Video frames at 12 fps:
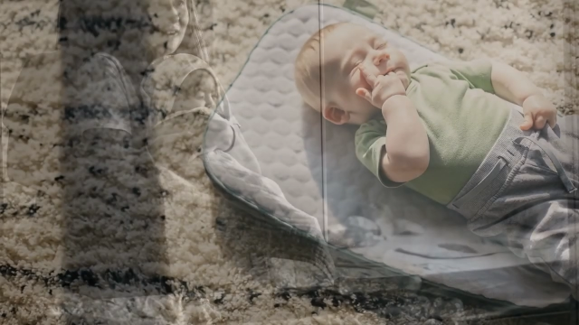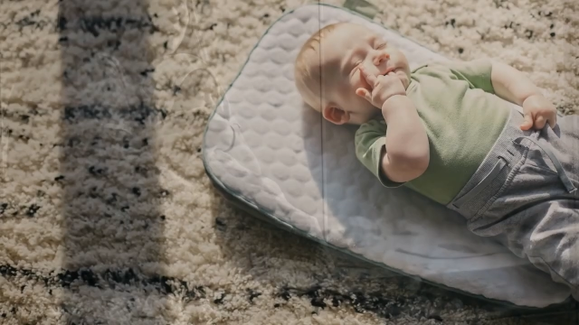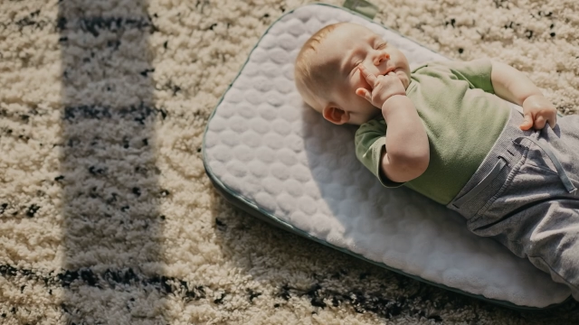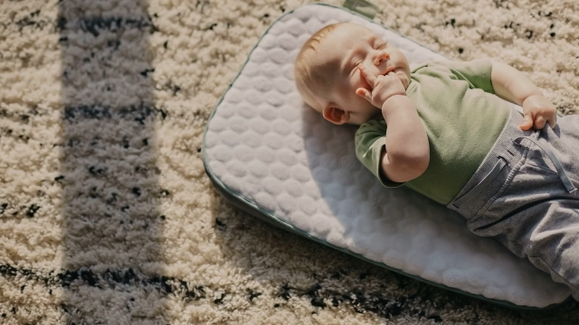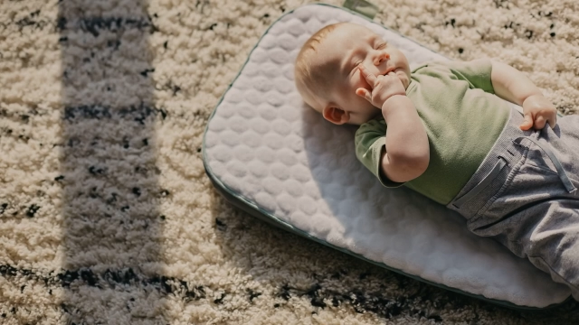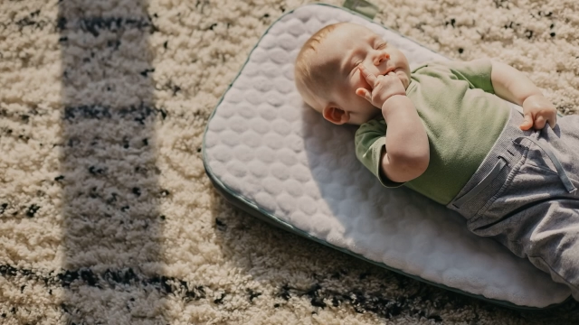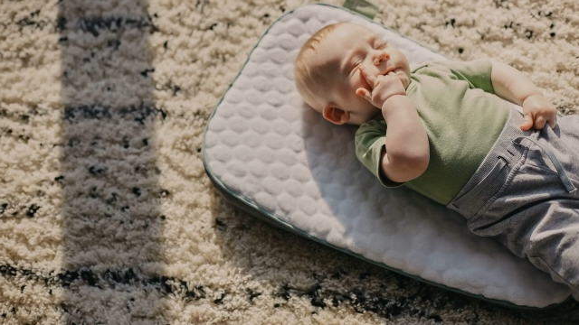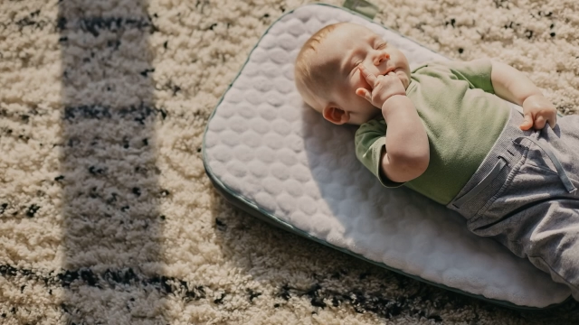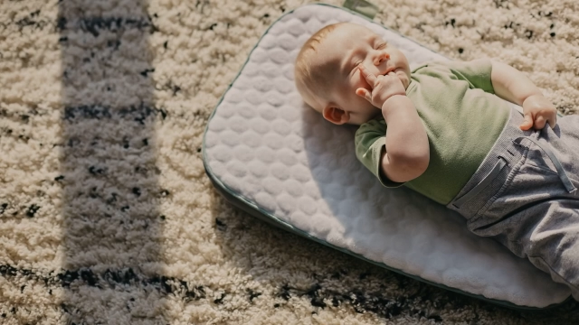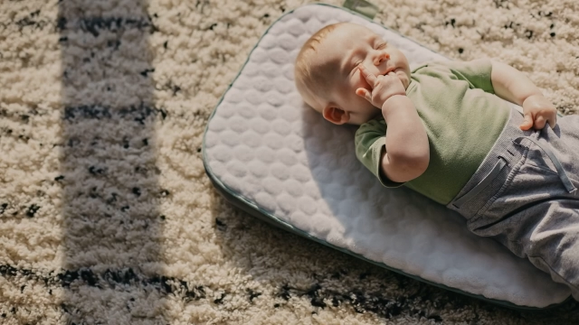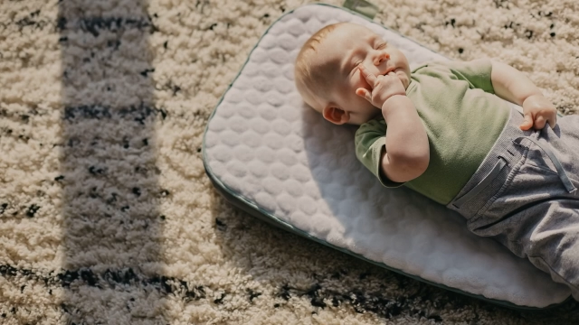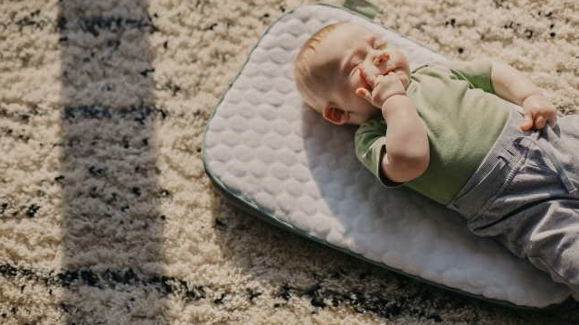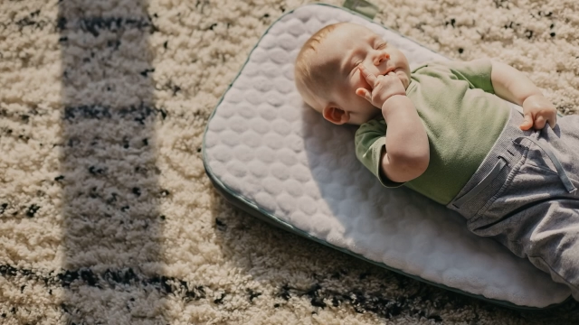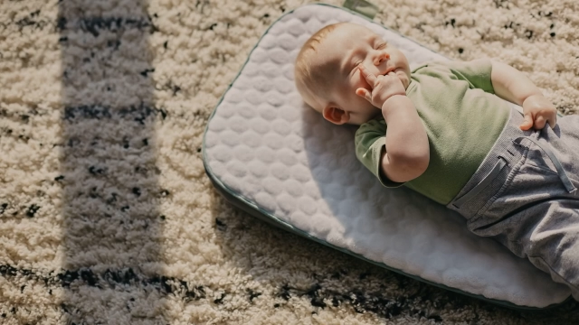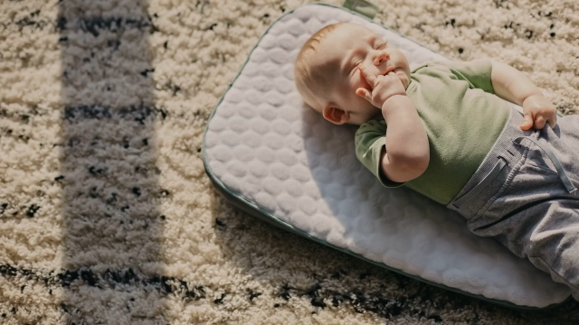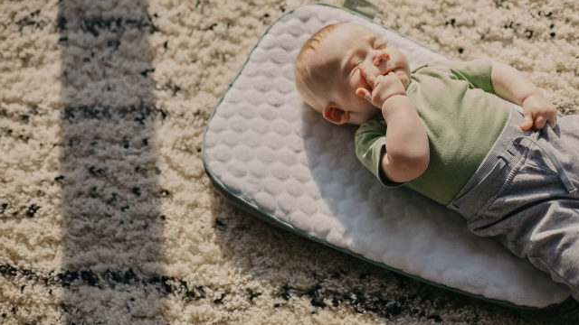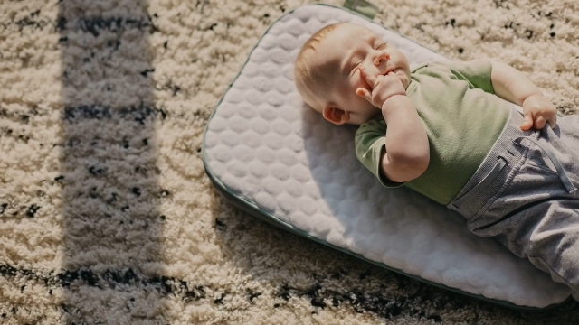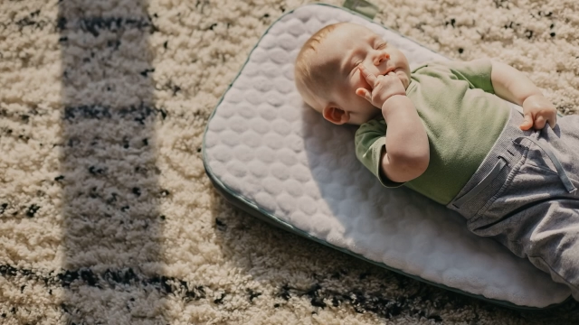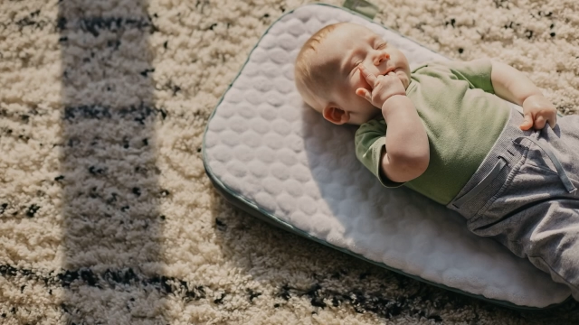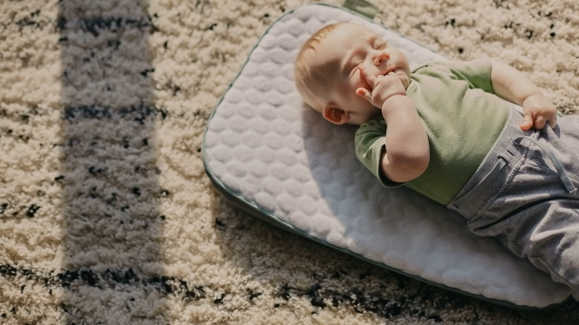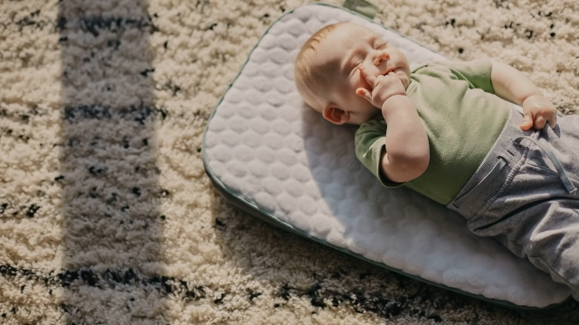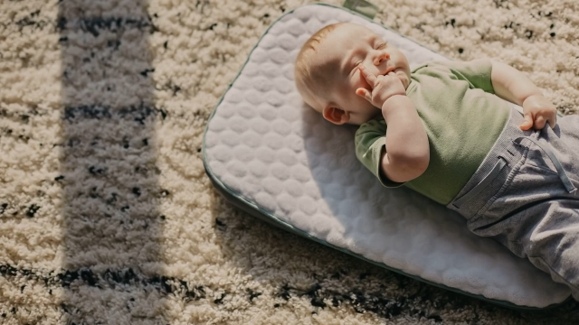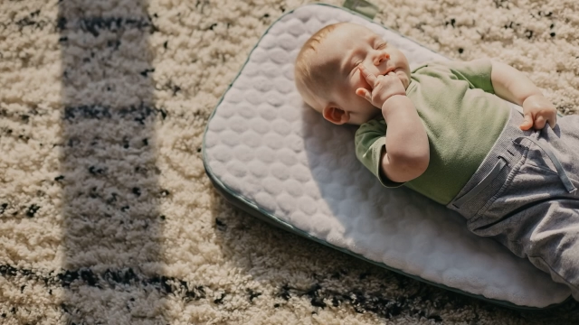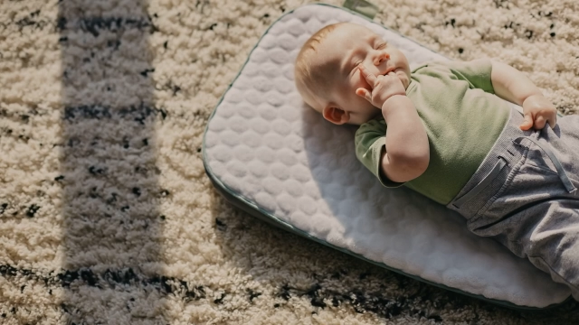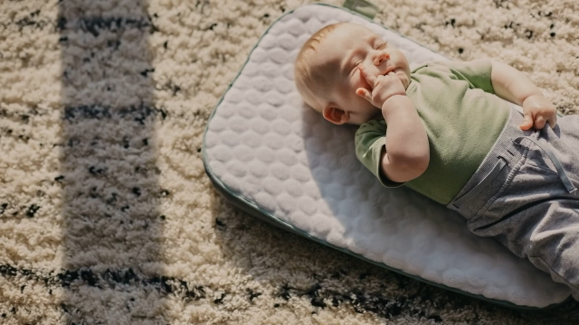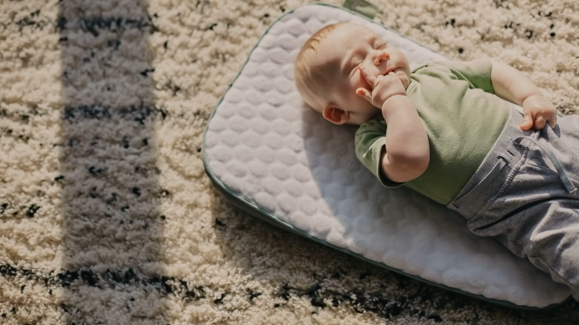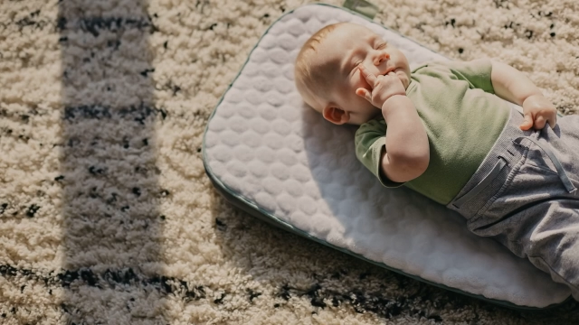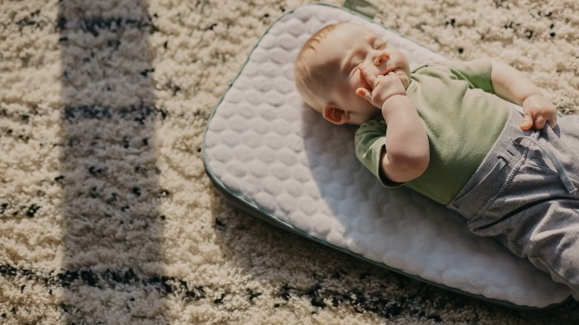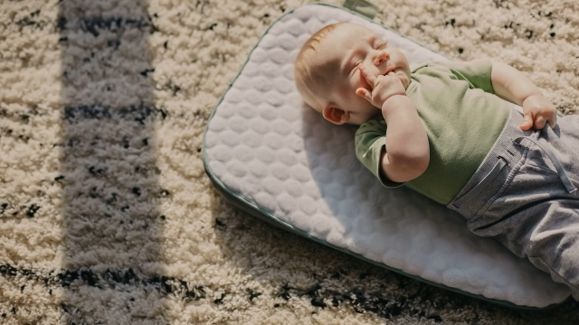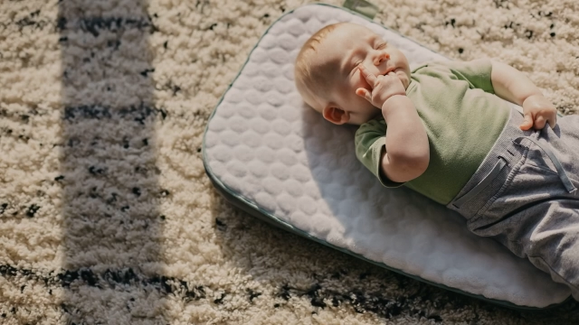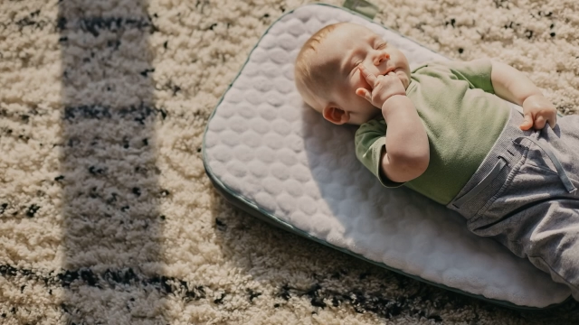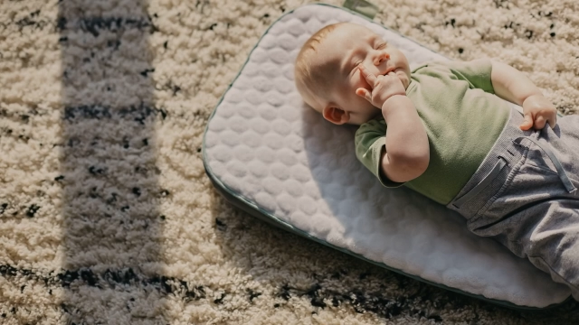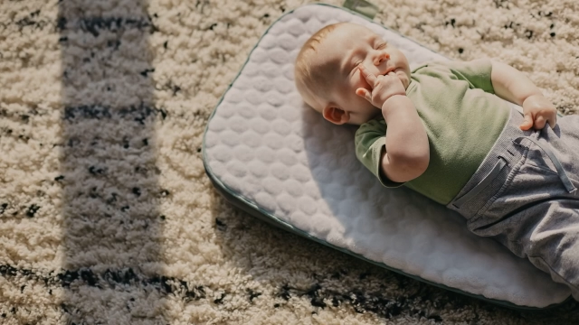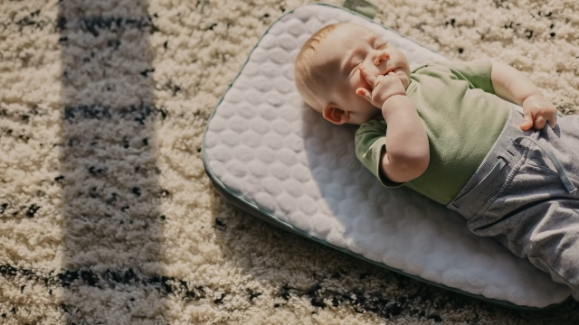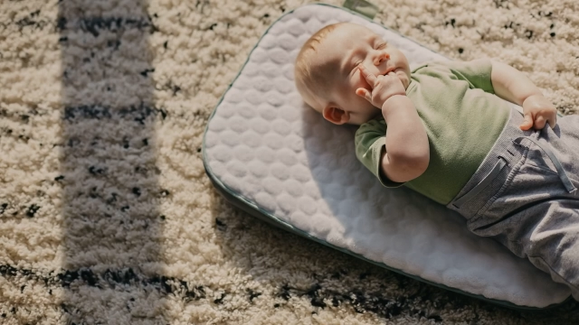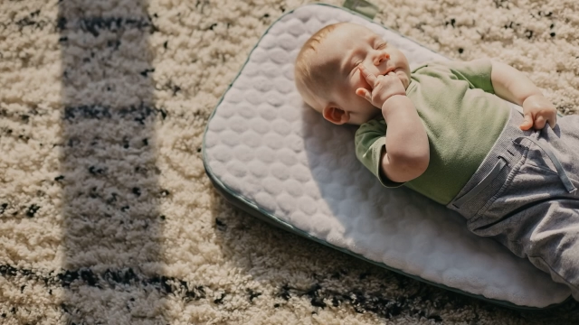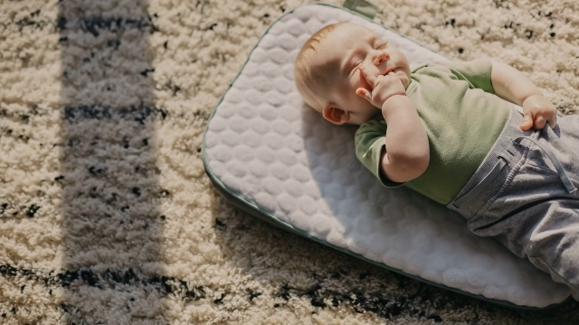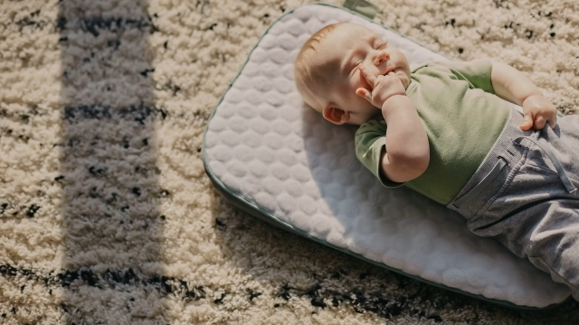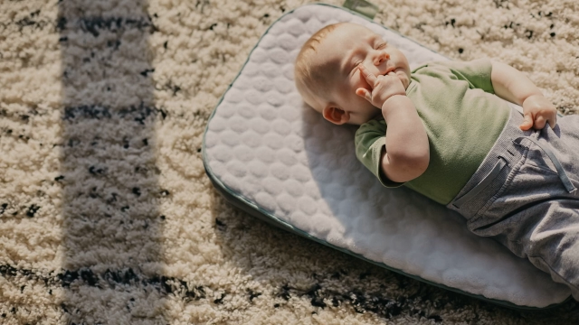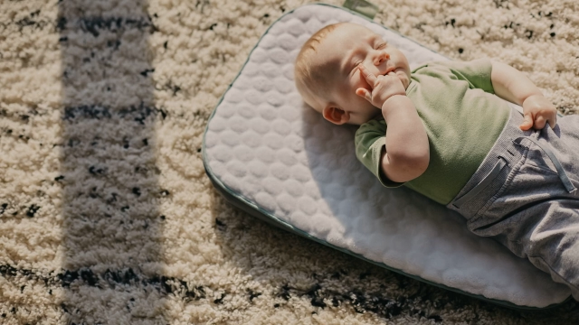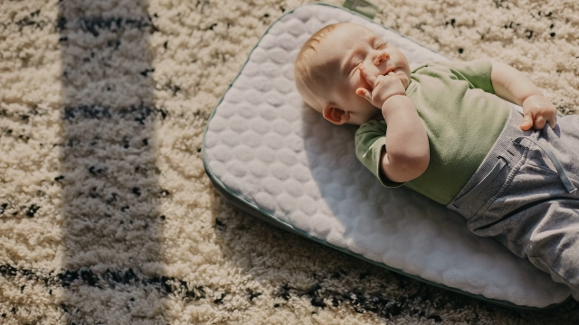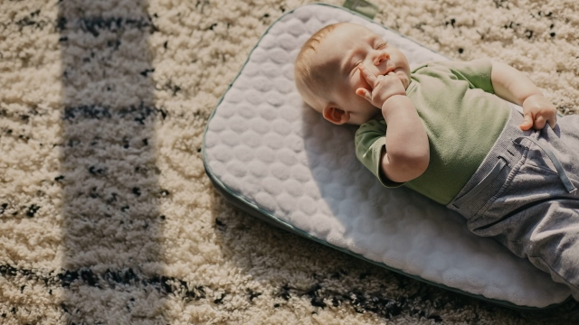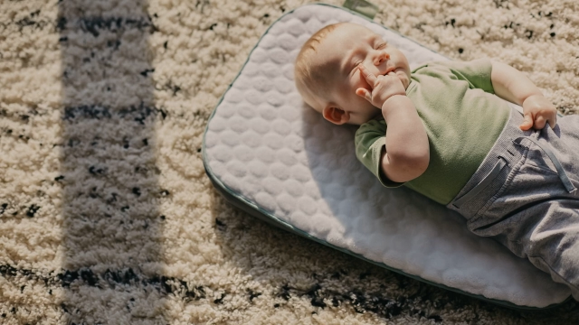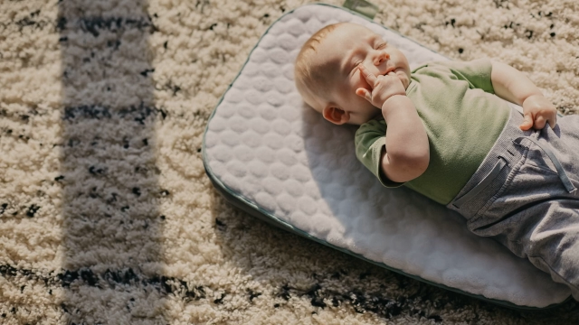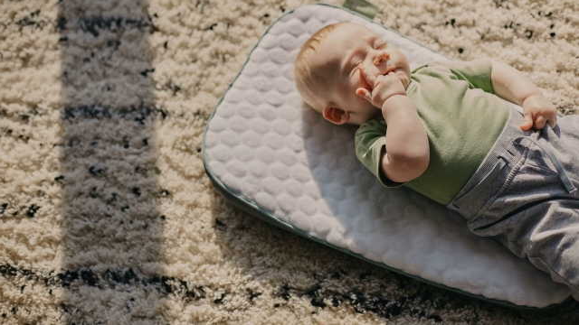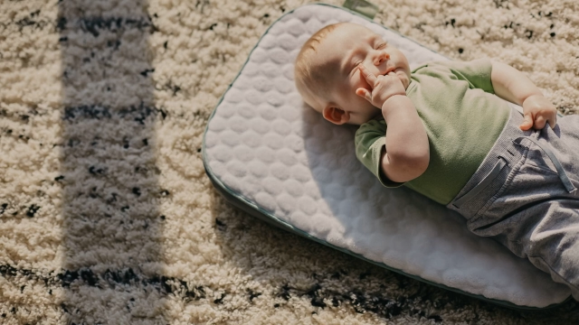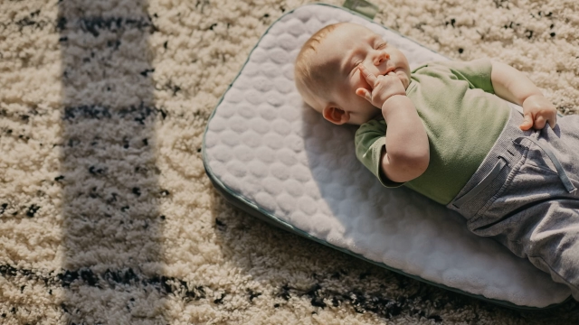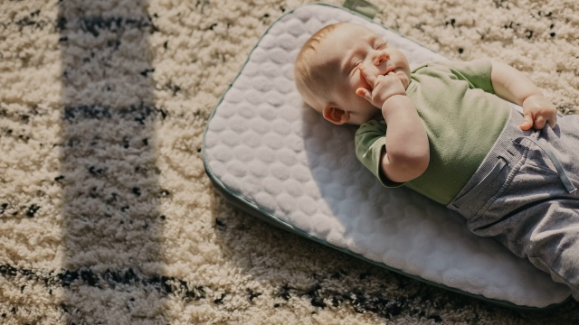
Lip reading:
(no speaker visible)